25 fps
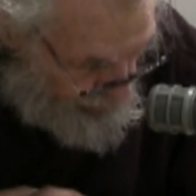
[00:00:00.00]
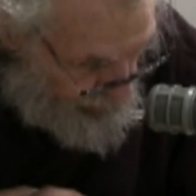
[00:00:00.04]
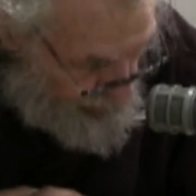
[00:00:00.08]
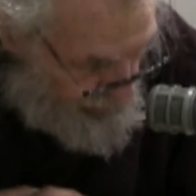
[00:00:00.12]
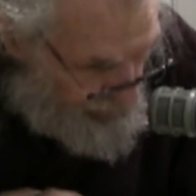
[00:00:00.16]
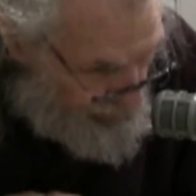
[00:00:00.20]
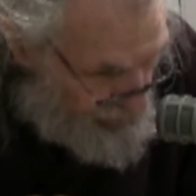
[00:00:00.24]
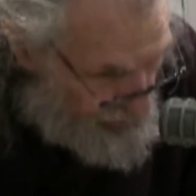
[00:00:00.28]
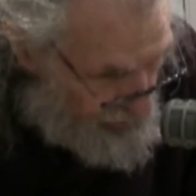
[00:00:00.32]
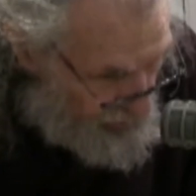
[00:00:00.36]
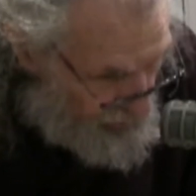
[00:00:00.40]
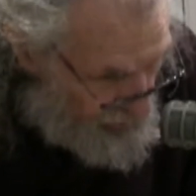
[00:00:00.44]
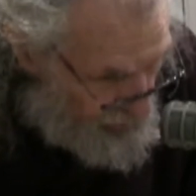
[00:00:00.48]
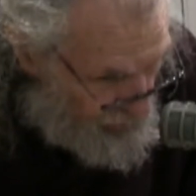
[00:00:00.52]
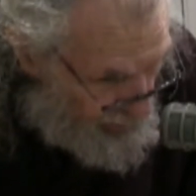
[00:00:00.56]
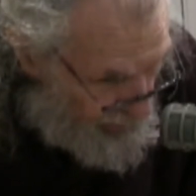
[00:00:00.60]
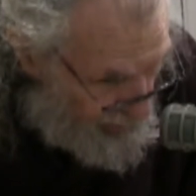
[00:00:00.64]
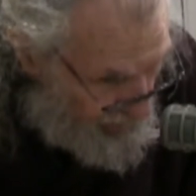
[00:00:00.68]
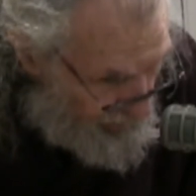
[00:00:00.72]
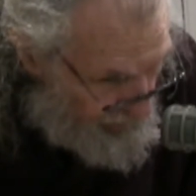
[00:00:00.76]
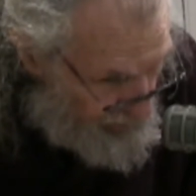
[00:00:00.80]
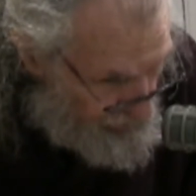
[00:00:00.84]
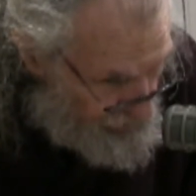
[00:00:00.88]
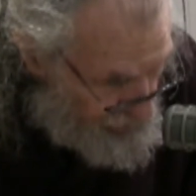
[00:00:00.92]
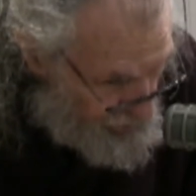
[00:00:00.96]
but then you
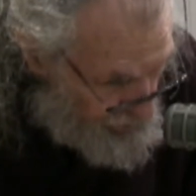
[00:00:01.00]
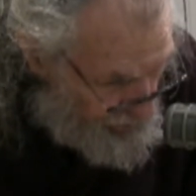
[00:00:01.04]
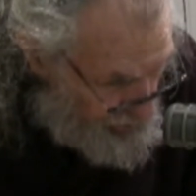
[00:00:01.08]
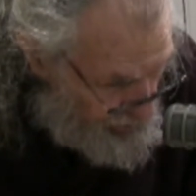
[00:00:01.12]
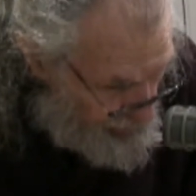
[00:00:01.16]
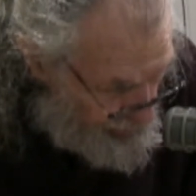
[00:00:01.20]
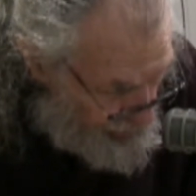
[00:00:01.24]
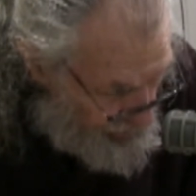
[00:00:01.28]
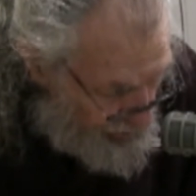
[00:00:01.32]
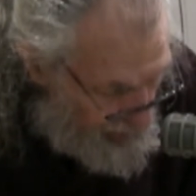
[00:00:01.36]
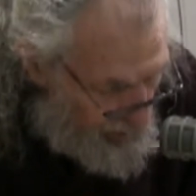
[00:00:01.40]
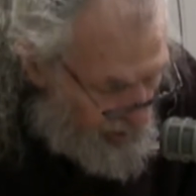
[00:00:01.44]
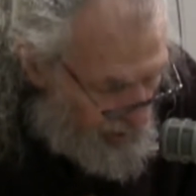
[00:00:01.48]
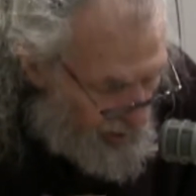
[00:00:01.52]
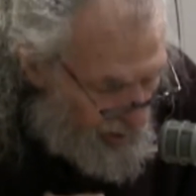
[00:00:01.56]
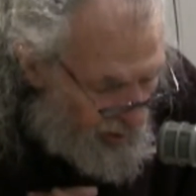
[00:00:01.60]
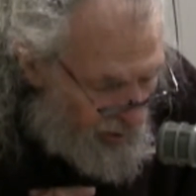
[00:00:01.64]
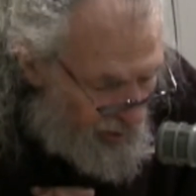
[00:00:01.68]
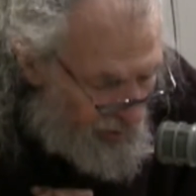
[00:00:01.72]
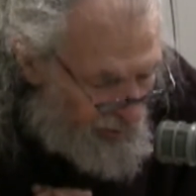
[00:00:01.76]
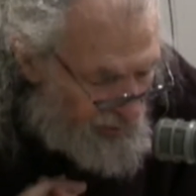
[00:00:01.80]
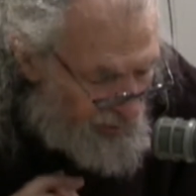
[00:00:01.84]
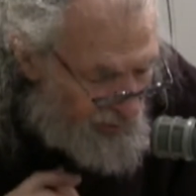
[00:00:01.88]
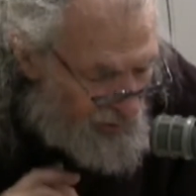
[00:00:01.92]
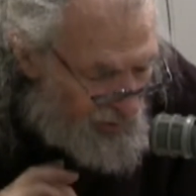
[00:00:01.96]
had journeymen
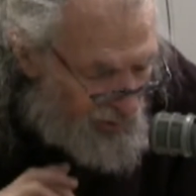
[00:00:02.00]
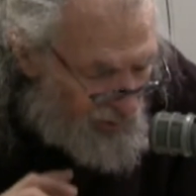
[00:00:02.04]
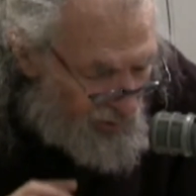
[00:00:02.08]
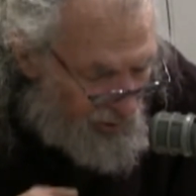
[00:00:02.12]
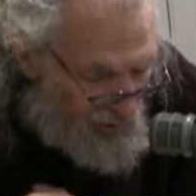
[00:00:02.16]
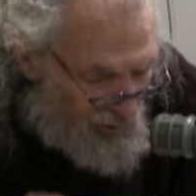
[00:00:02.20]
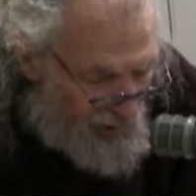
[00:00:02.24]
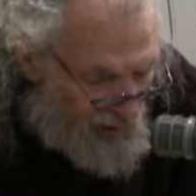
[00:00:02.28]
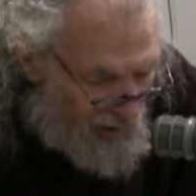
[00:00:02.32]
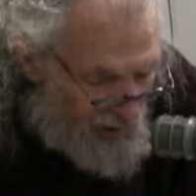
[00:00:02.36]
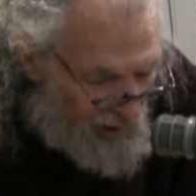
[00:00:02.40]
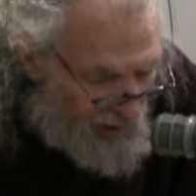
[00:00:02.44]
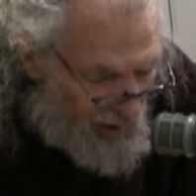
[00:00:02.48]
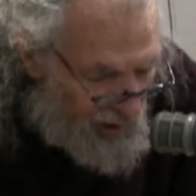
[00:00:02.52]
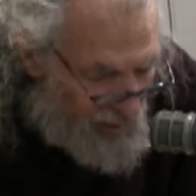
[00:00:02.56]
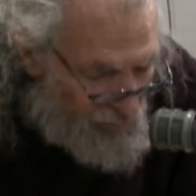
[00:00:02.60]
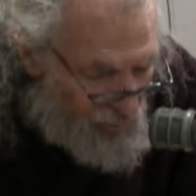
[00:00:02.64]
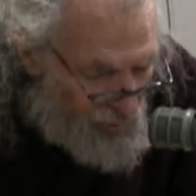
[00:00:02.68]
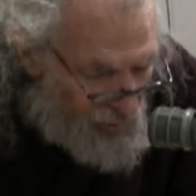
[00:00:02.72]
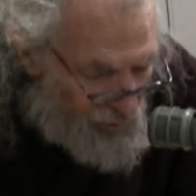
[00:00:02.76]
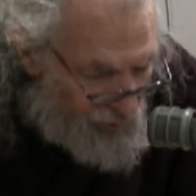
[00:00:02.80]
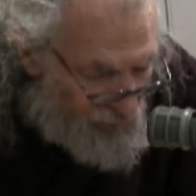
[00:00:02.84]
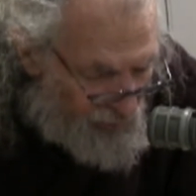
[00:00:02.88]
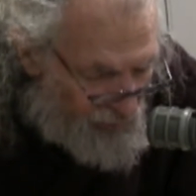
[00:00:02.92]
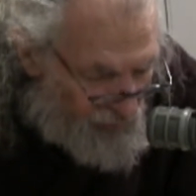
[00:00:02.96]
that could come with